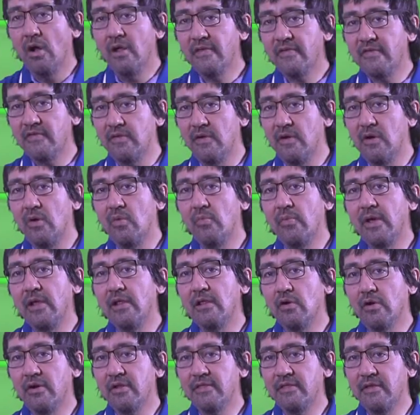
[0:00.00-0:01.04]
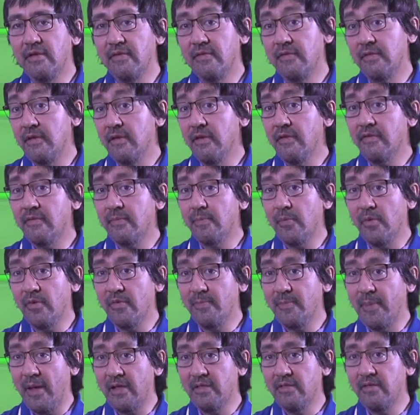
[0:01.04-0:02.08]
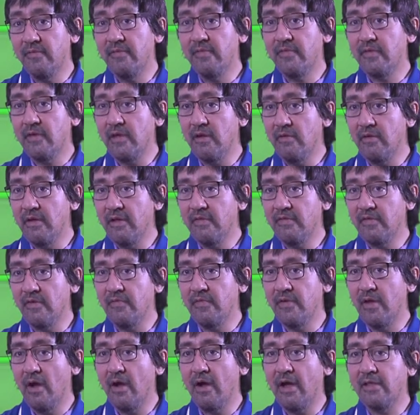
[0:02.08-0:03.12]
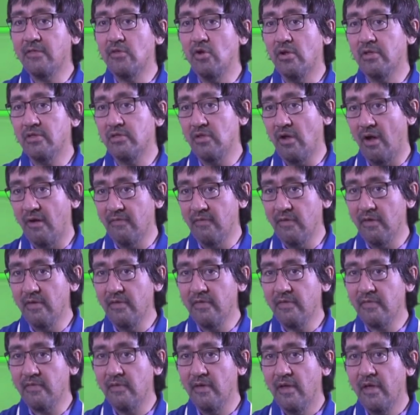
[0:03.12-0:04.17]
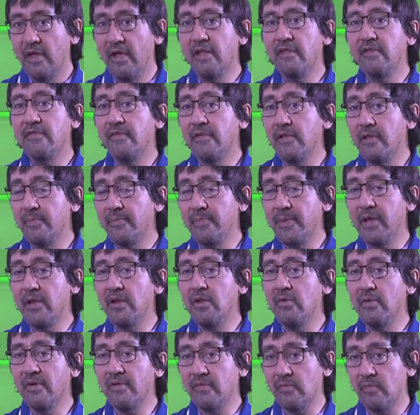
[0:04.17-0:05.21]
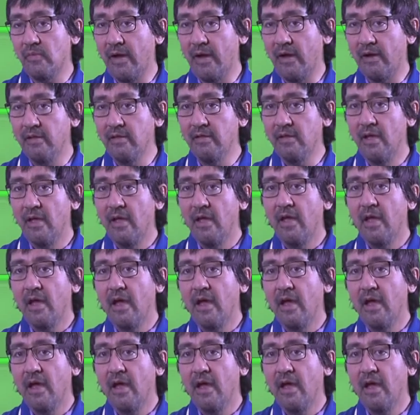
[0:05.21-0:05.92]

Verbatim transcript: Also, Will Ortiz's prospective series of young adult novels, in Filipino as well,